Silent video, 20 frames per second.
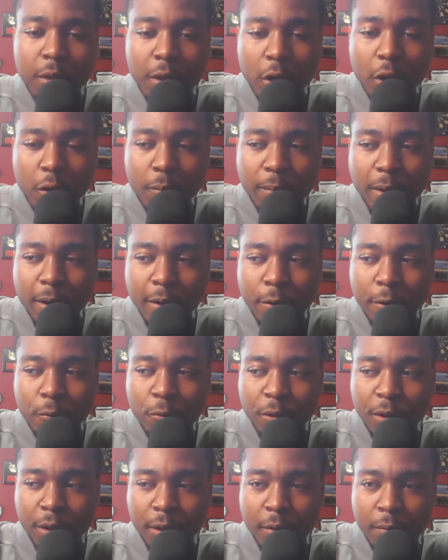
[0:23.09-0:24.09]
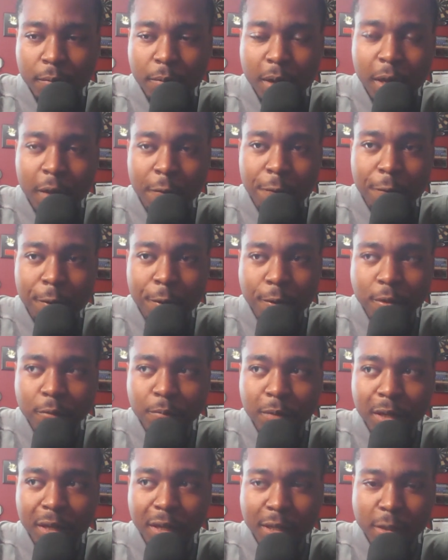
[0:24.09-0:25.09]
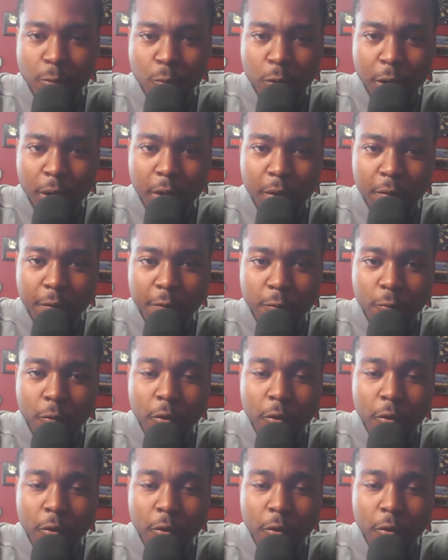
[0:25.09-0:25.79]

You know, probably one of the NFL's biggest what if,